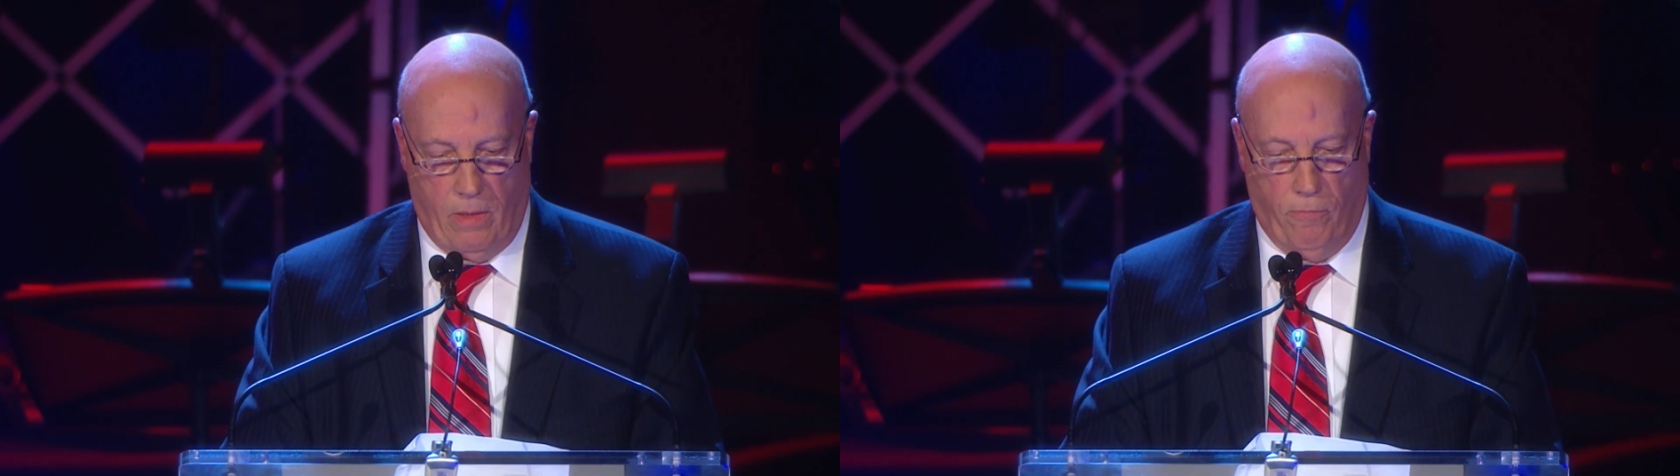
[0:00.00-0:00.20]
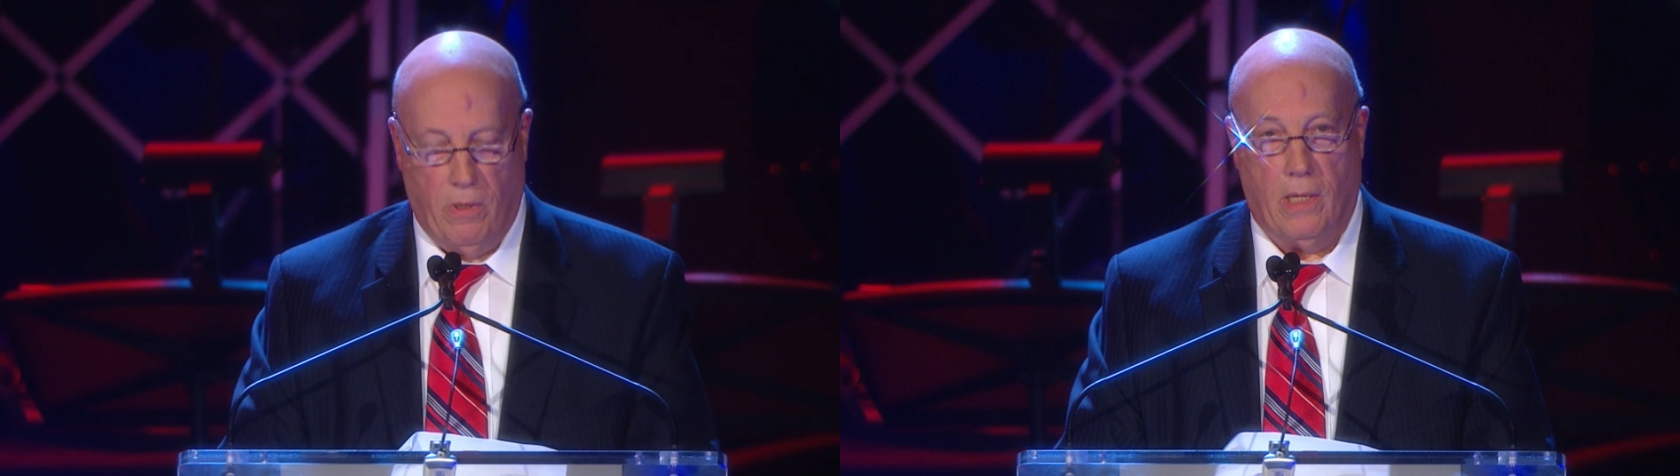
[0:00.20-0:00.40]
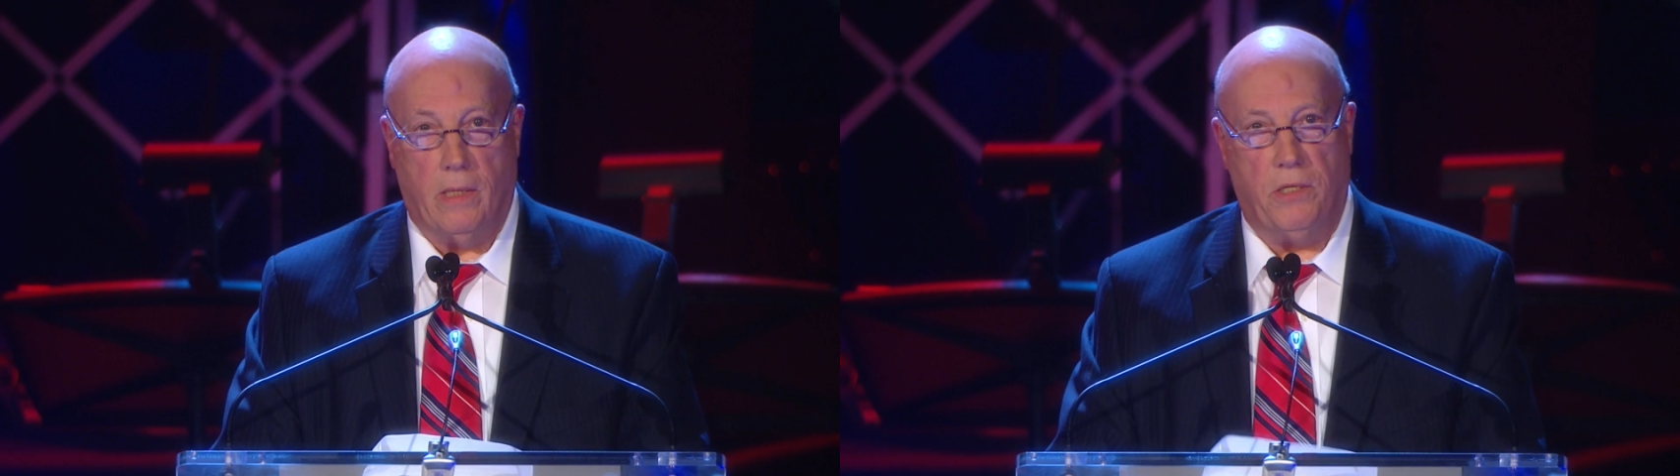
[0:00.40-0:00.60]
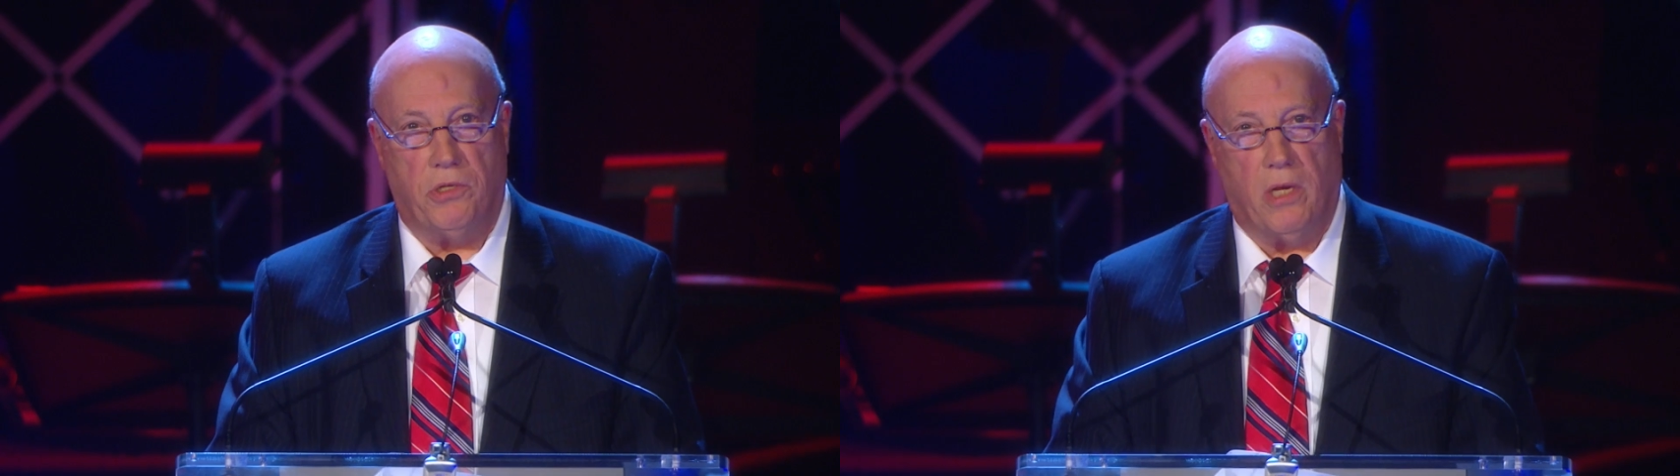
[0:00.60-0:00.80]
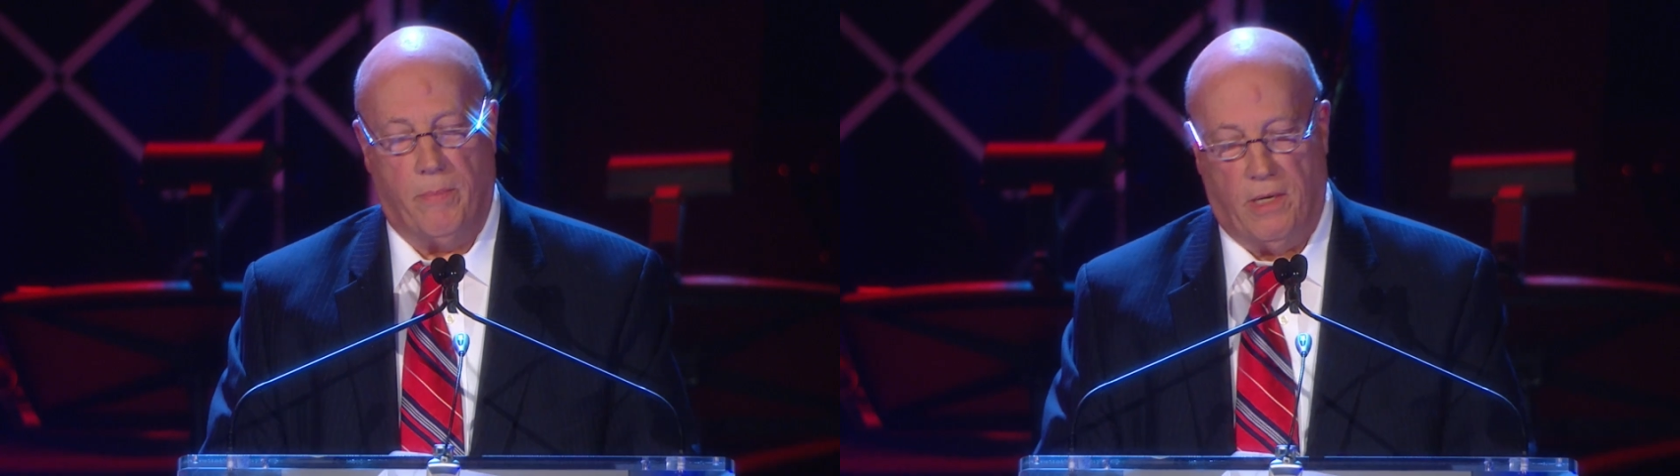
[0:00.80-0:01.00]
Well, he's
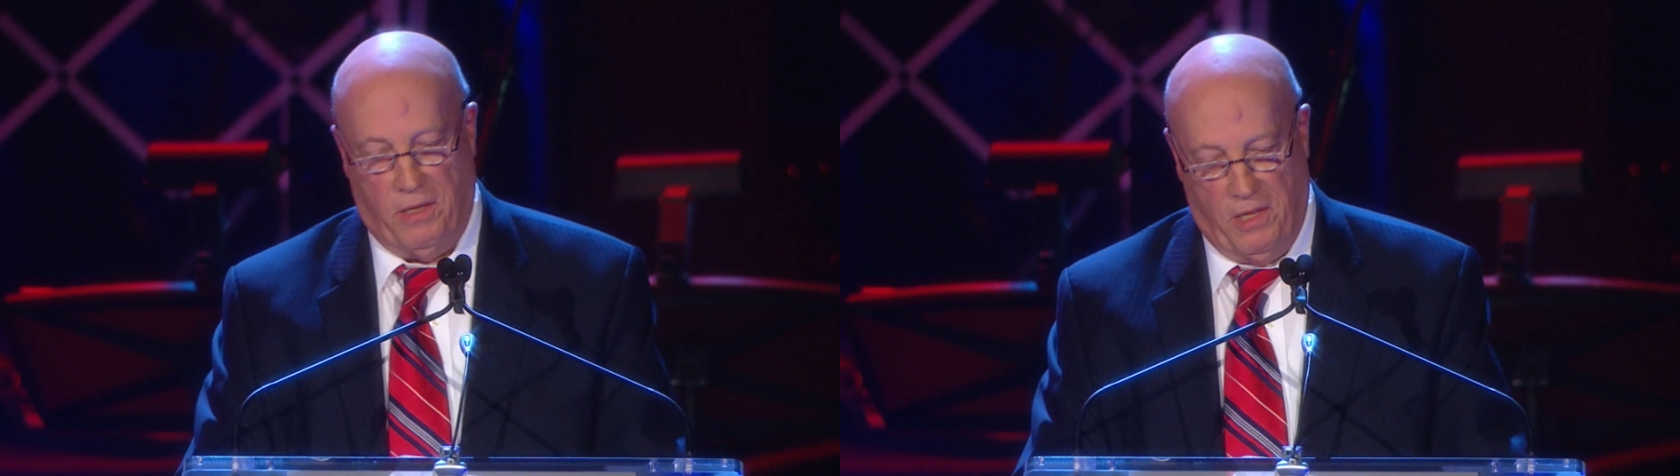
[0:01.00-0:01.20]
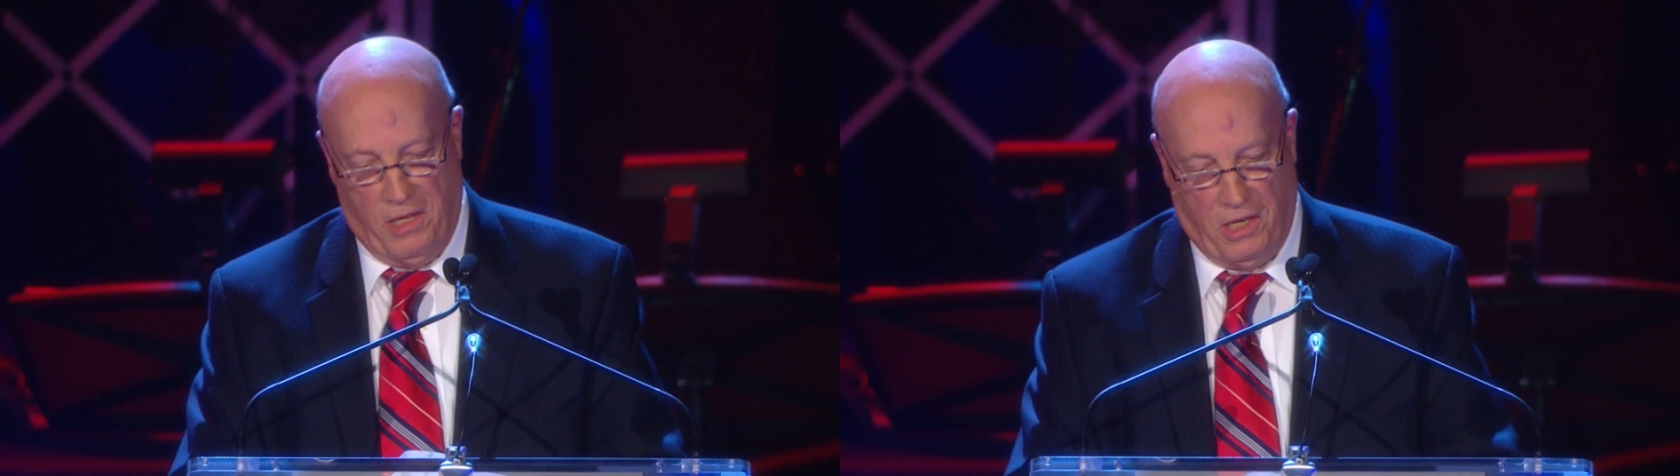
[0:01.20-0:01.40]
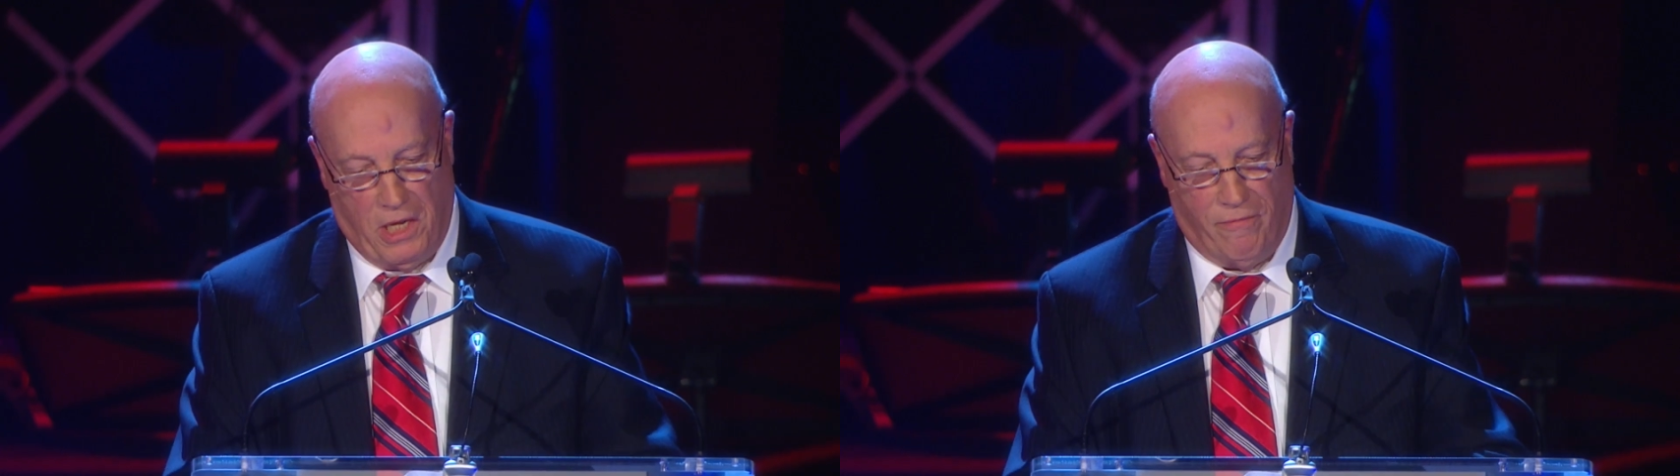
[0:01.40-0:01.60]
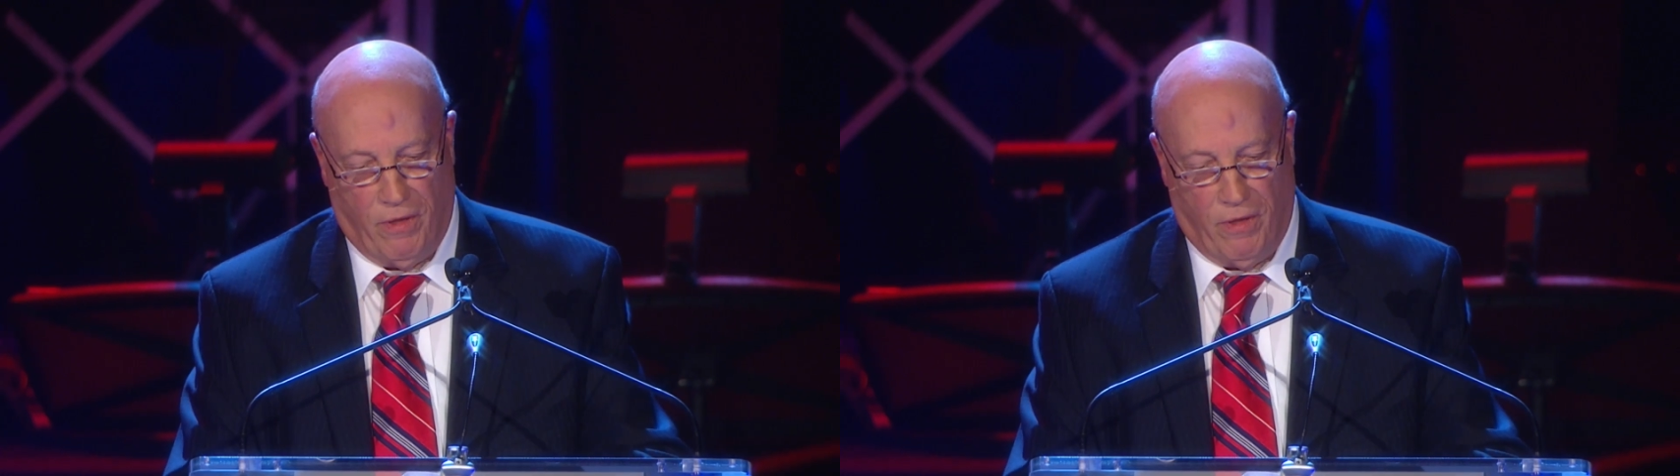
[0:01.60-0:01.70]
come a kind of a